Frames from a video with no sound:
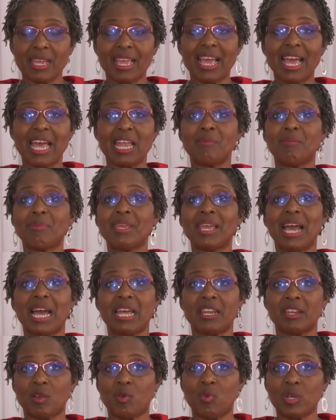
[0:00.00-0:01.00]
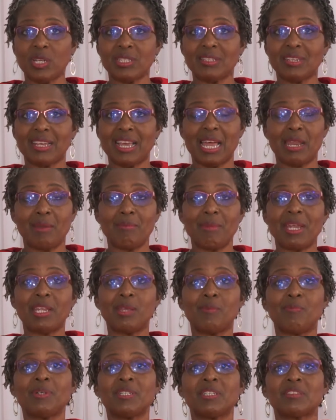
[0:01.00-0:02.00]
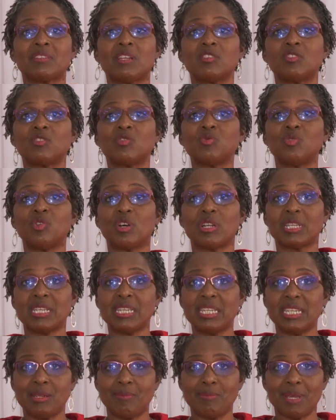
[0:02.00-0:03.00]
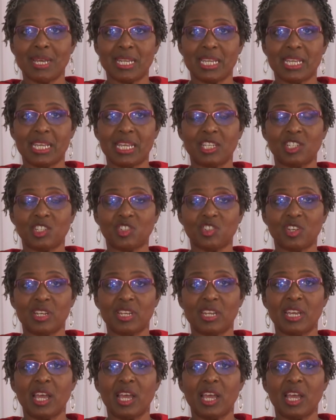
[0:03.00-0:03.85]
can be adequate, and many persons do not need medication.